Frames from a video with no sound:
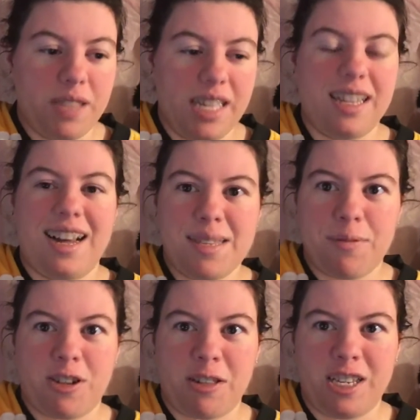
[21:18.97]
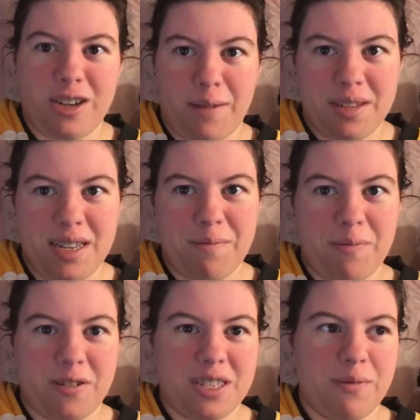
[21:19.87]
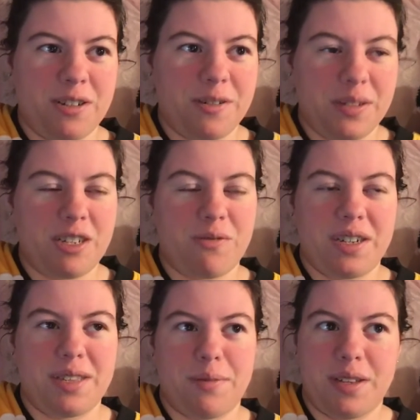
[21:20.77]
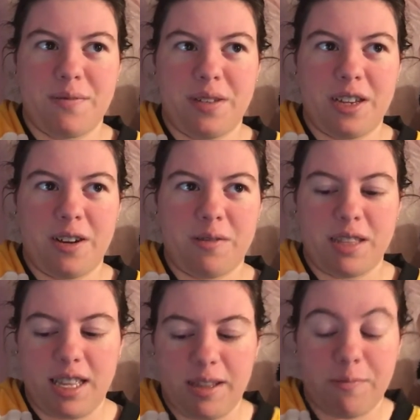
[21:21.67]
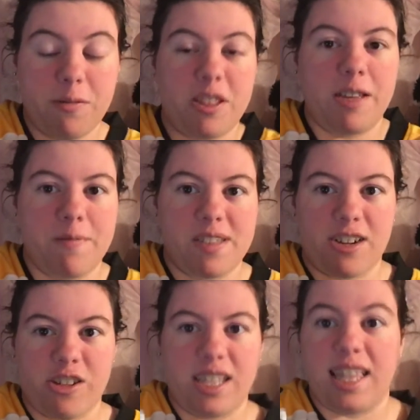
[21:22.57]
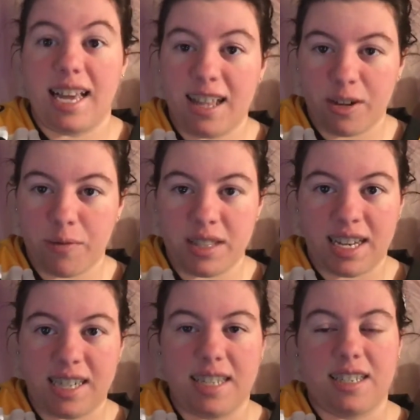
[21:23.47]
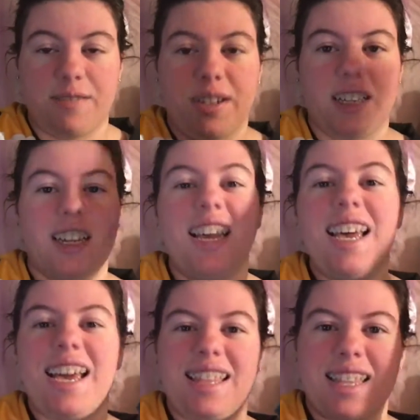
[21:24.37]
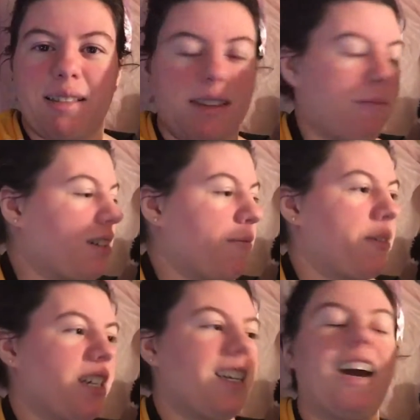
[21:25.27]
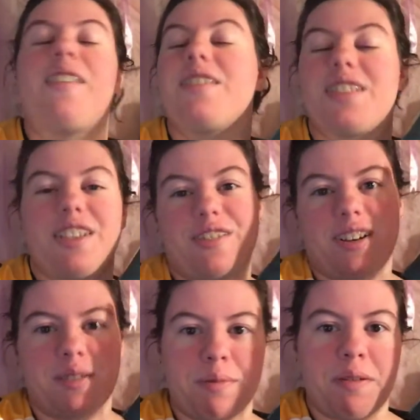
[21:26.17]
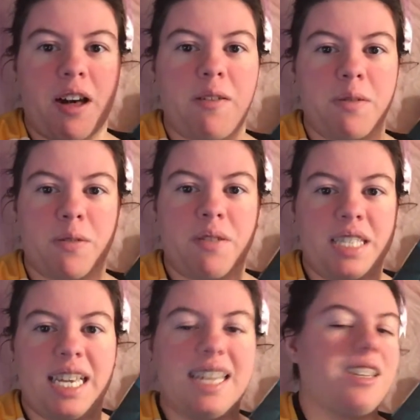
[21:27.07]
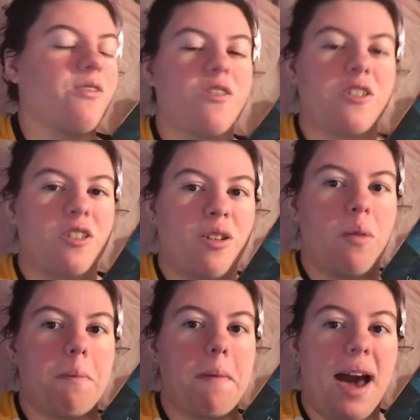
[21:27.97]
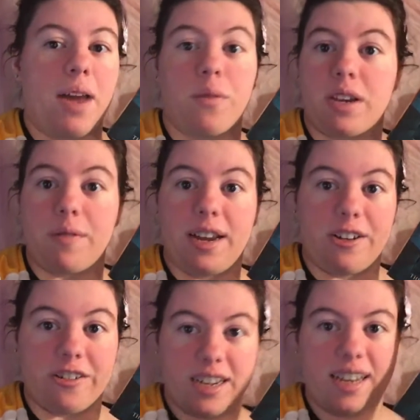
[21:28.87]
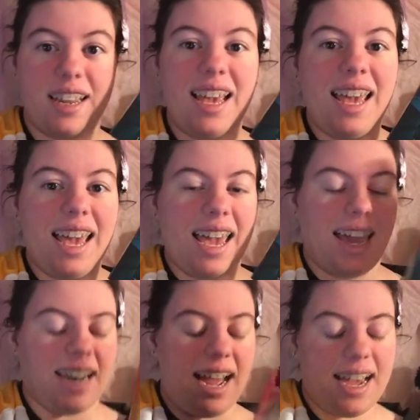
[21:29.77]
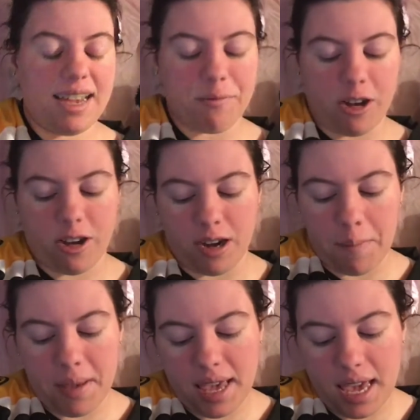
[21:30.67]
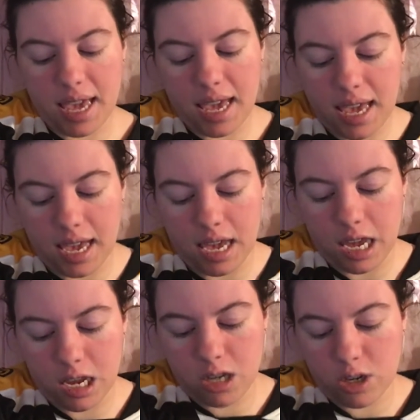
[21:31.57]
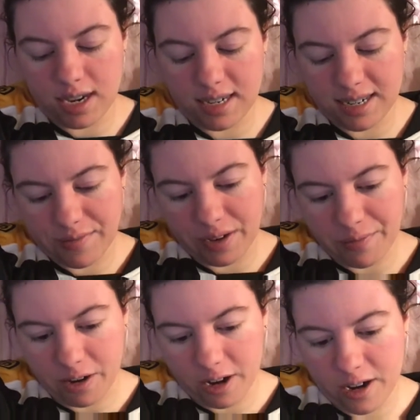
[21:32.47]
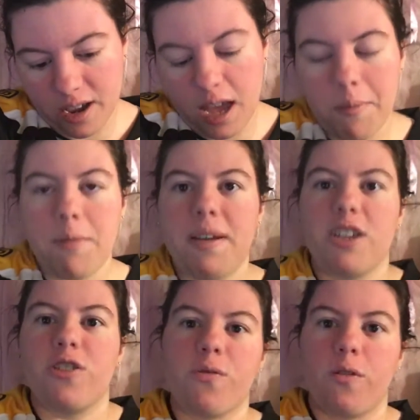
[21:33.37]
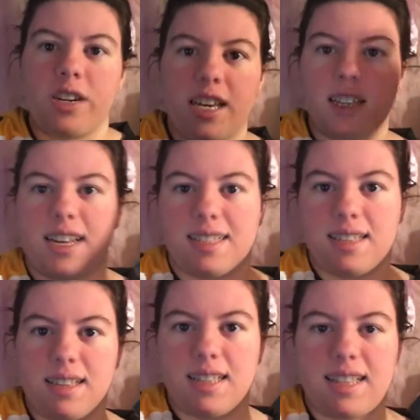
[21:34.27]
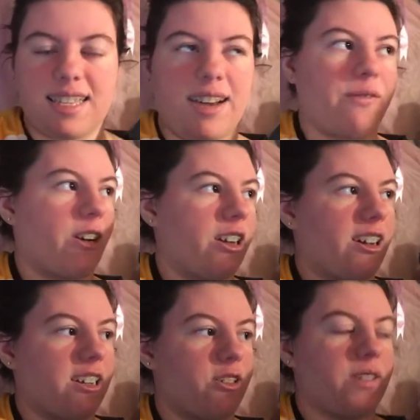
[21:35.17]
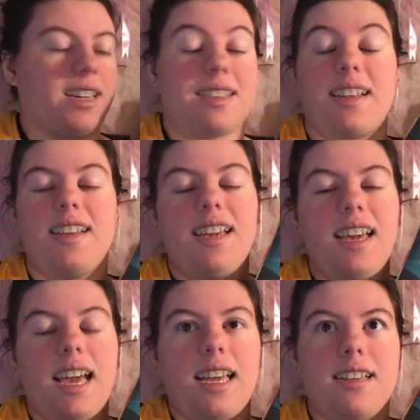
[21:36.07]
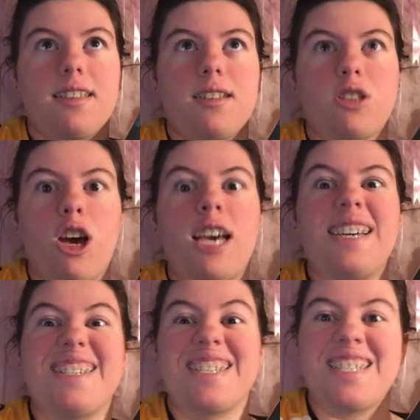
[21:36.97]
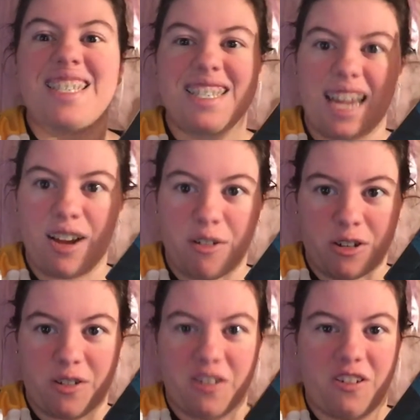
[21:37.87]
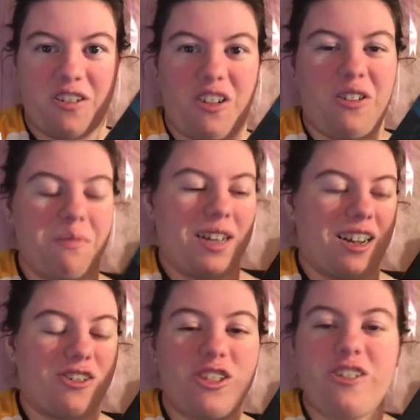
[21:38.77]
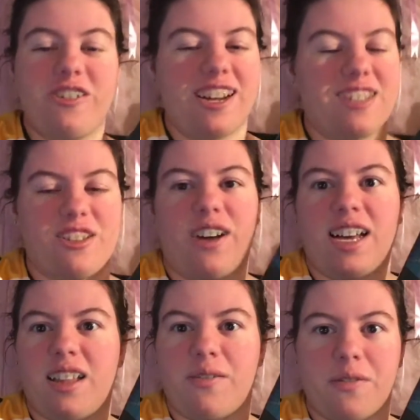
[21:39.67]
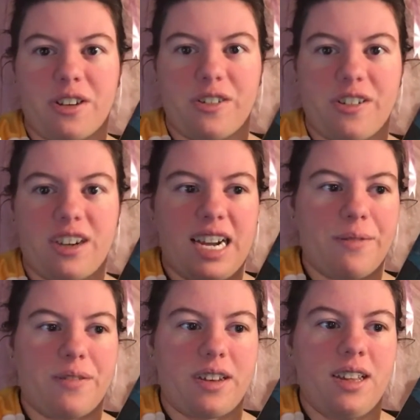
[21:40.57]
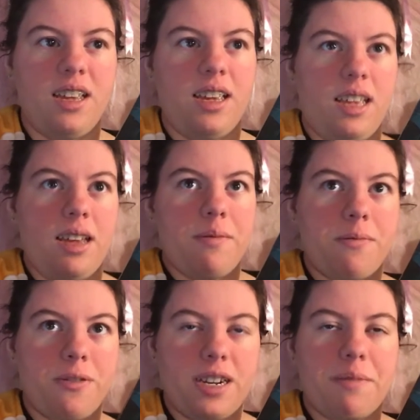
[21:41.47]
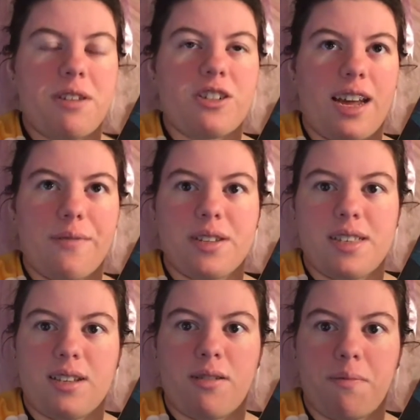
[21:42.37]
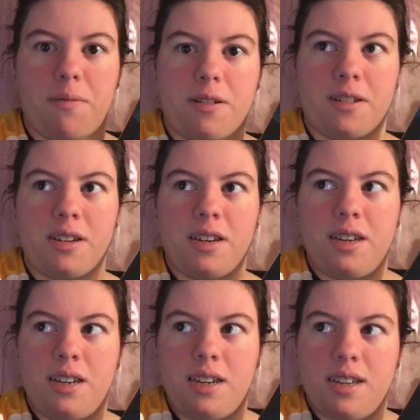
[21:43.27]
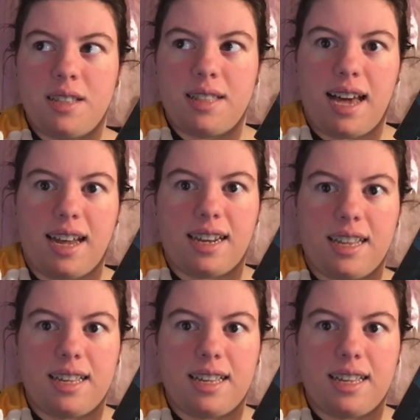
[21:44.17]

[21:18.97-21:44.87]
the last book on the top 10 books I wanted to read in 2017 video. The book thief was actually the other one that I needed to read, and the book I'm reading now is The Trials of Apollo, book one, The Hidden Oracle by Rick Riordan. And I'm on page, I didn't get very far, on page 40 last that's how far I got into it last night. This is hysterical. Oh my gosh. You guys know I love Rick Riordan. I've read pretty much every single book that